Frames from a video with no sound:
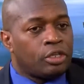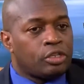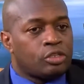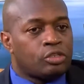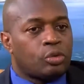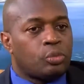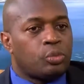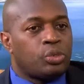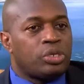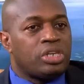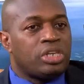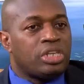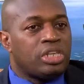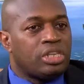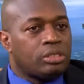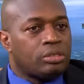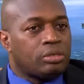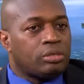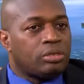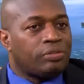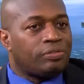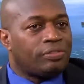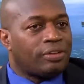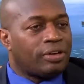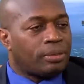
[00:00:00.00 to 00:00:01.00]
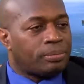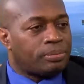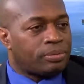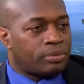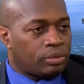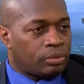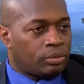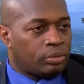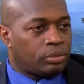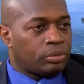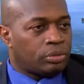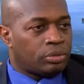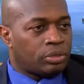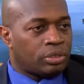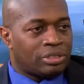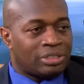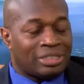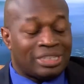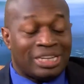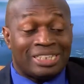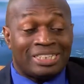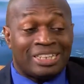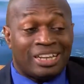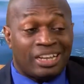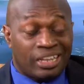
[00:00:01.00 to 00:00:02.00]
So we need to develop
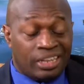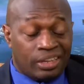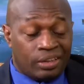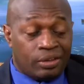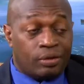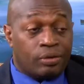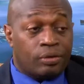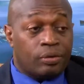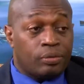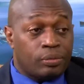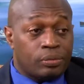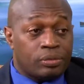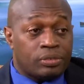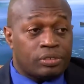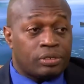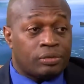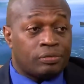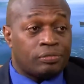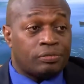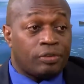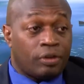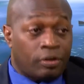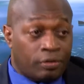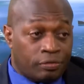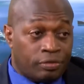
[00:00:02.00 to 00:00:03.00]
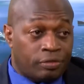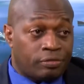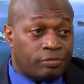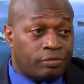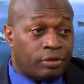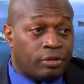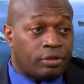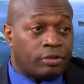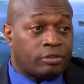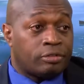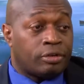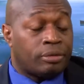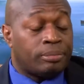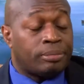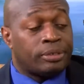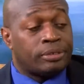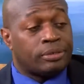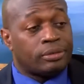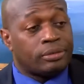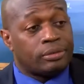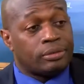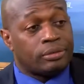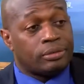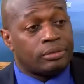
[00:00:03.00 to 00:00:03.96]
solutions that are inclusive of the vulnerable.